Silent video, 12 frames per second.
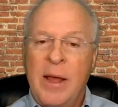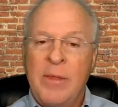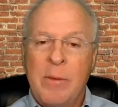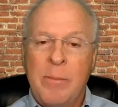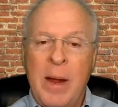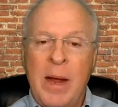
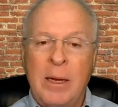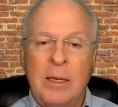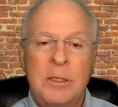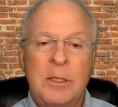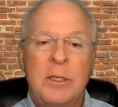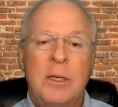and the
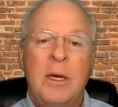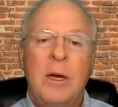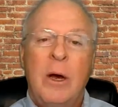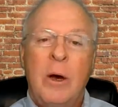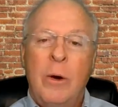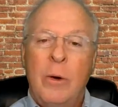balance
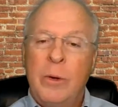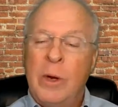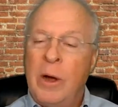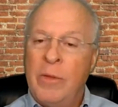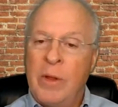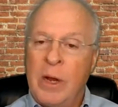owed
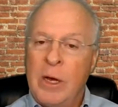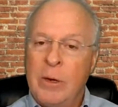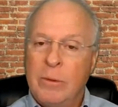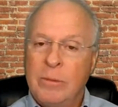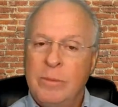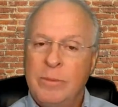on the
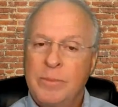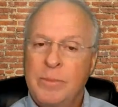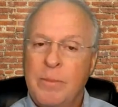loan.